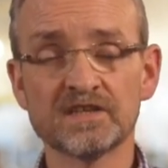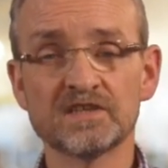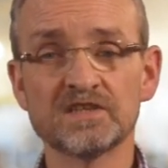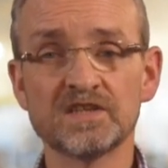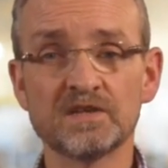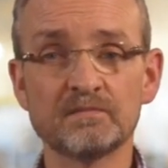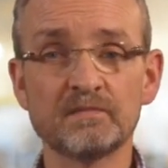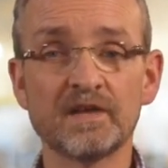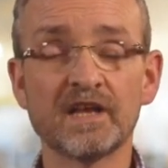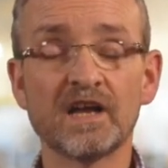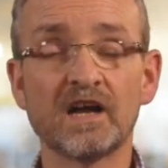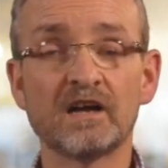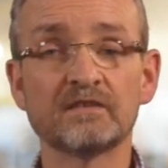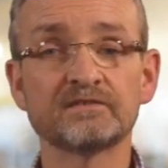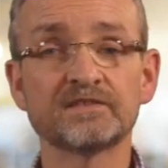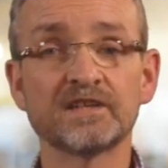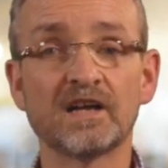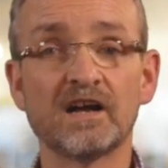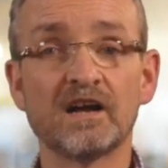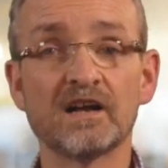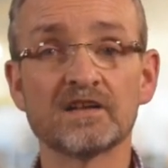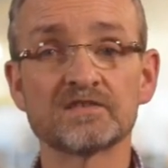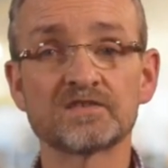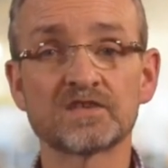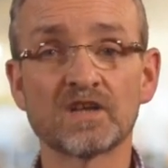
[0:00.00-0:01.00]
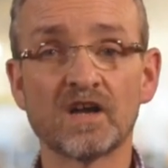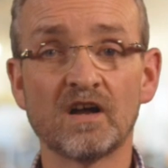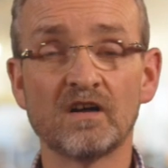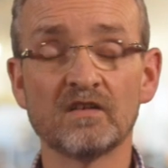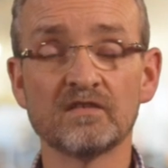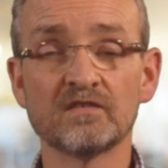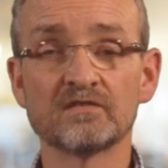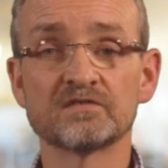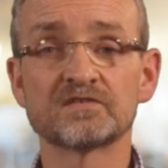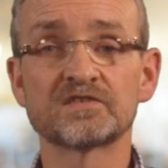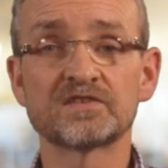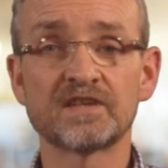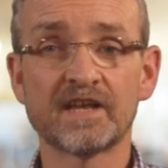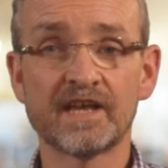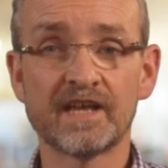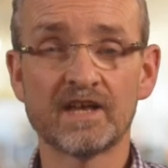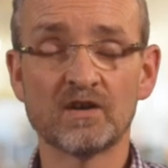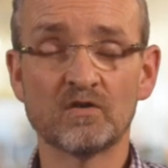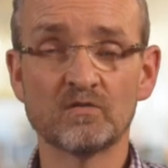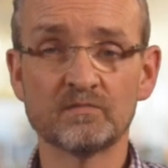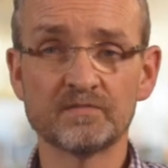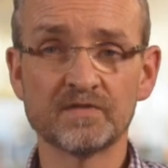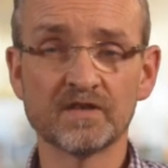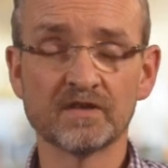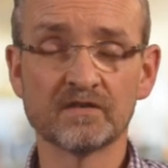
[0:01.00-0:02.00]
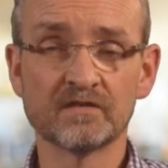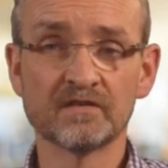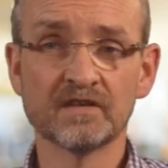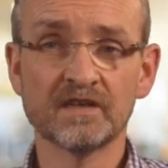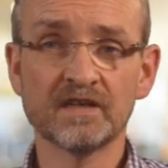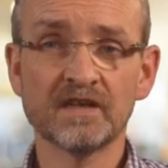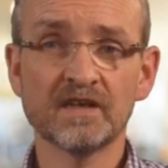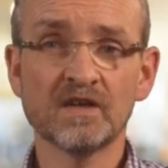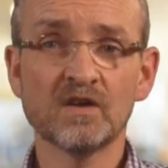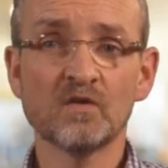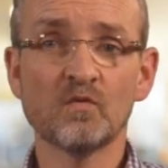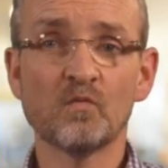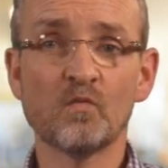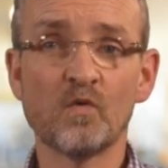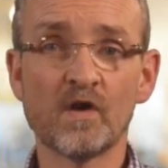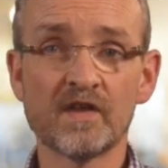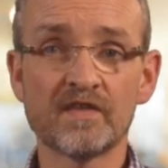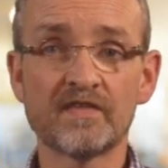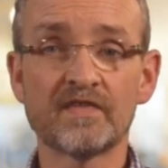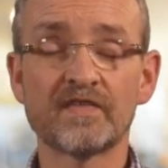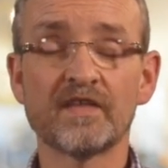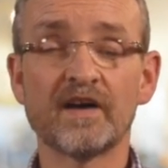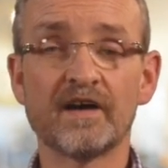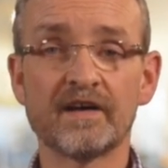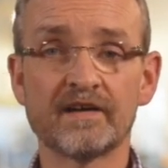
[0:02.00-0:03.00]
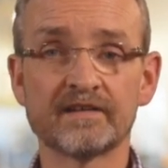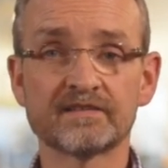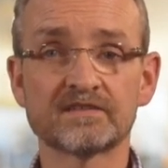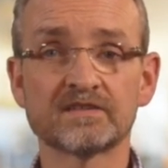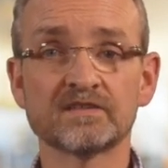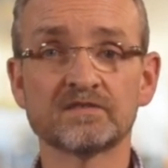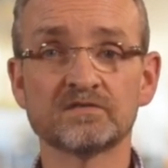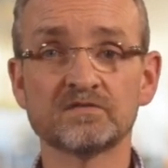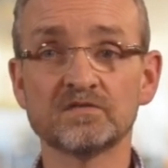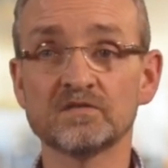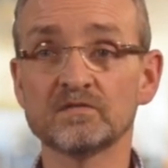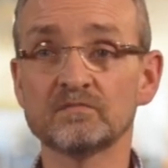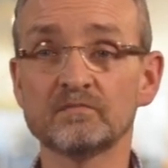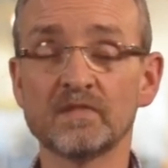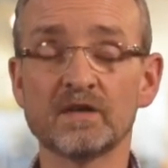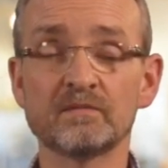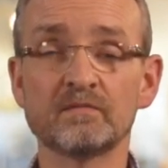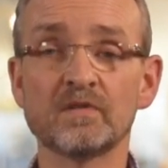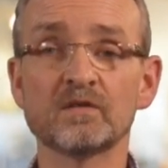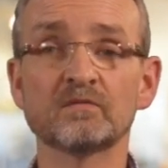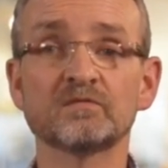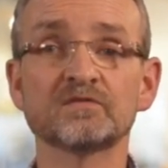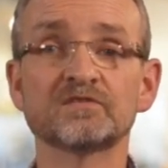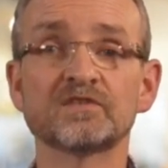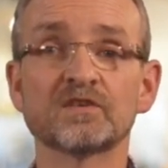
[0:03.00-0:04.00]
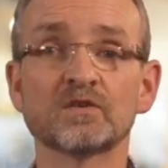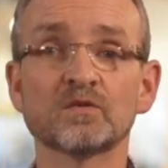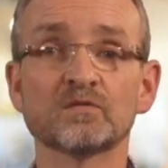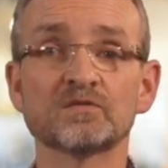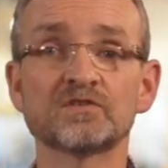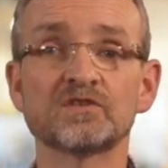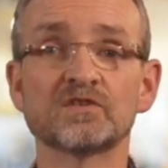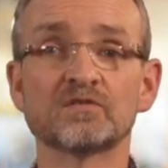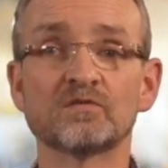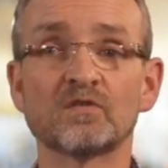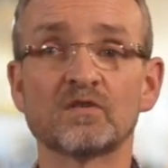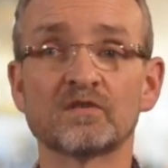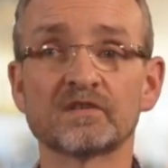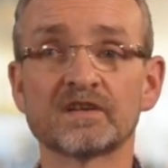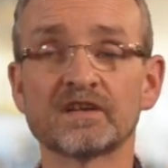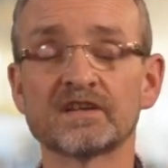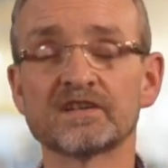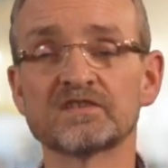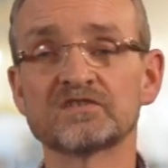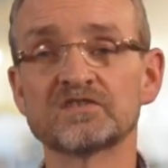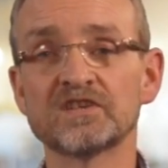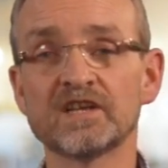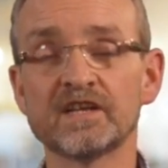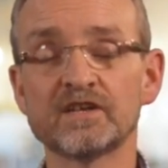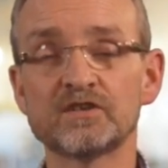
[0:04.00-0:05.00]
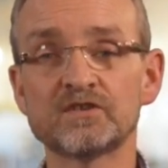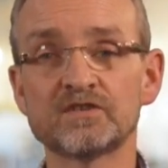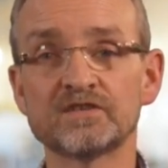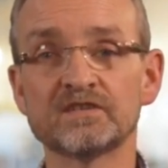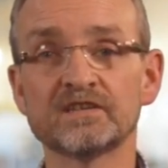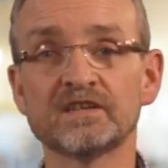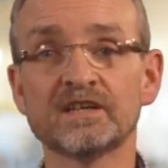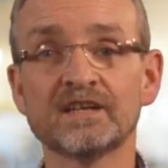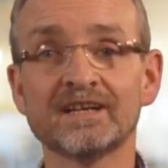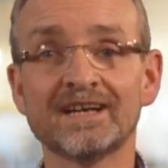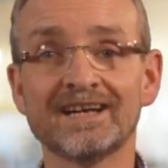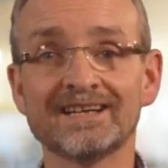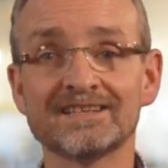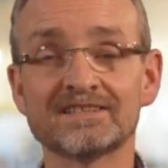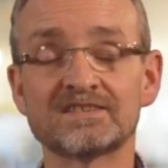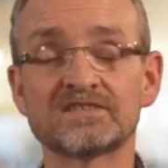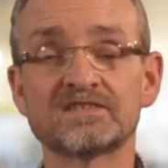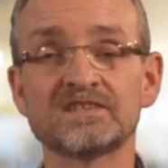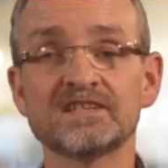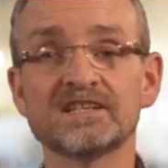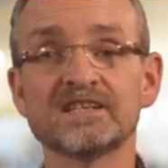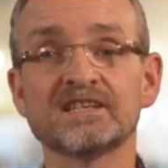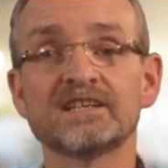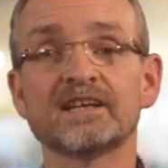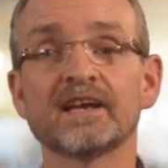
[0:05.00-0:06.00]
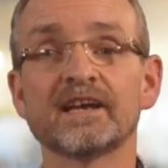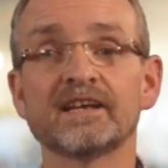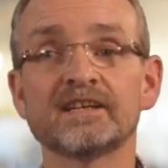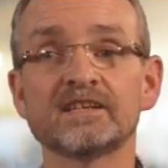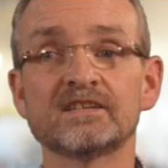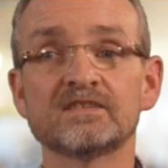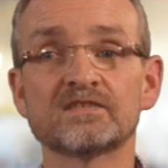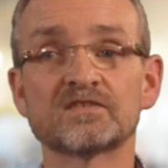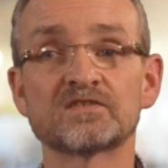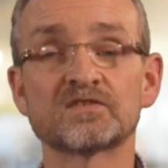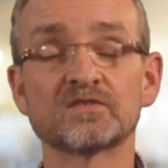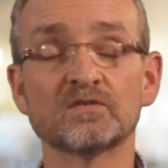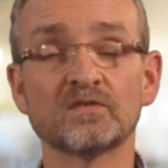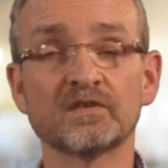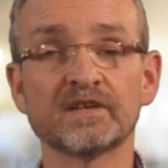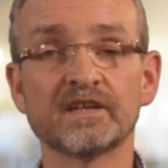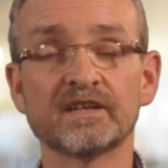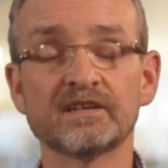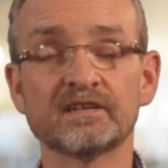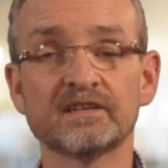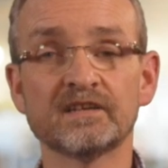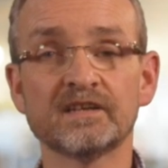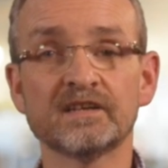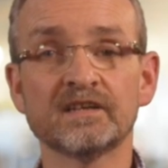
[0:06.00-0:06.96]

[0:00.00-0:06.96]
You may have to ask others to help you with that. You may be able to go to your organisation and seek guidance on it.